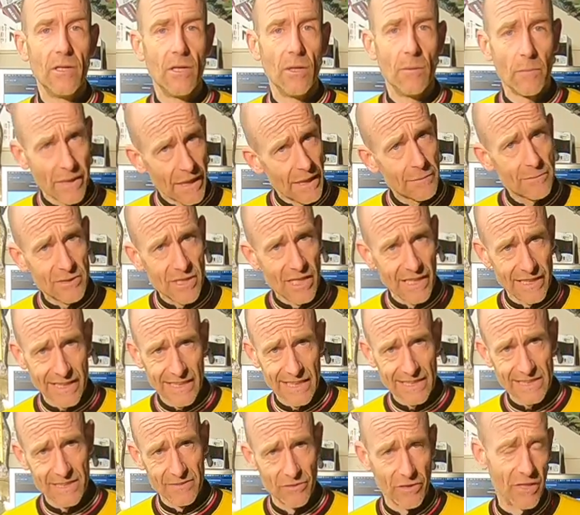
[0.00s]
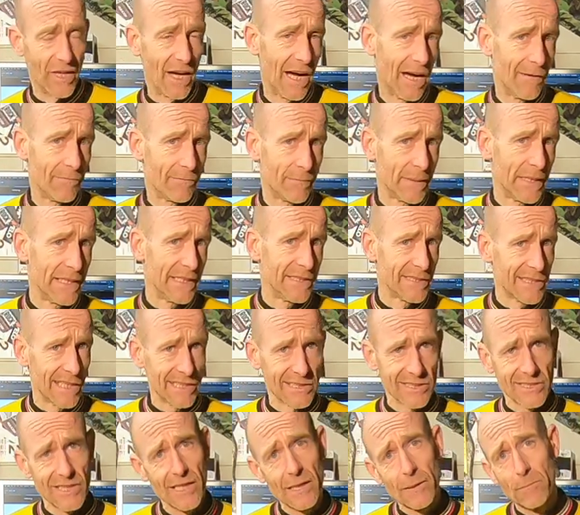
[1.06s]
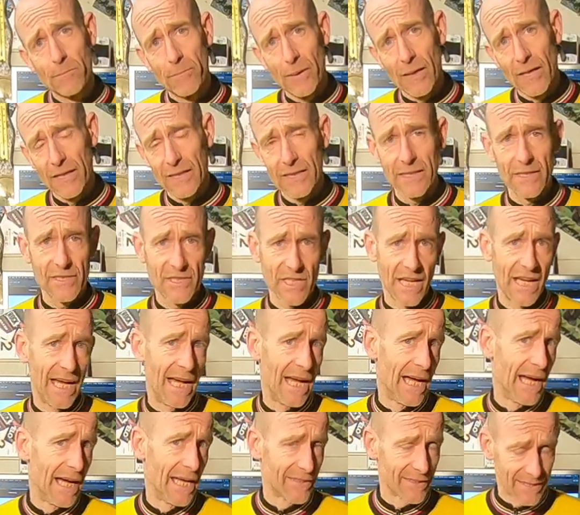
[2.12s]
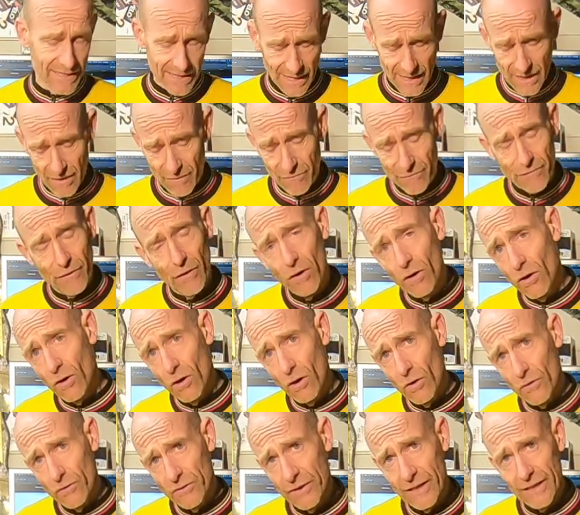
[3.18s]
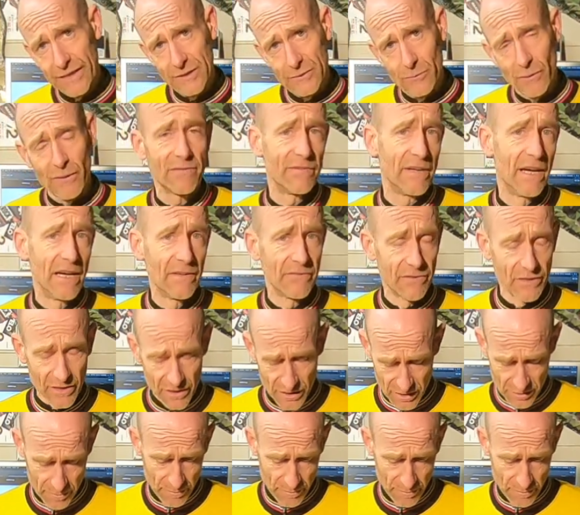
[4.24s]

My name's Guy Kesteven. I've been testing bikes and kit for nearly 25 years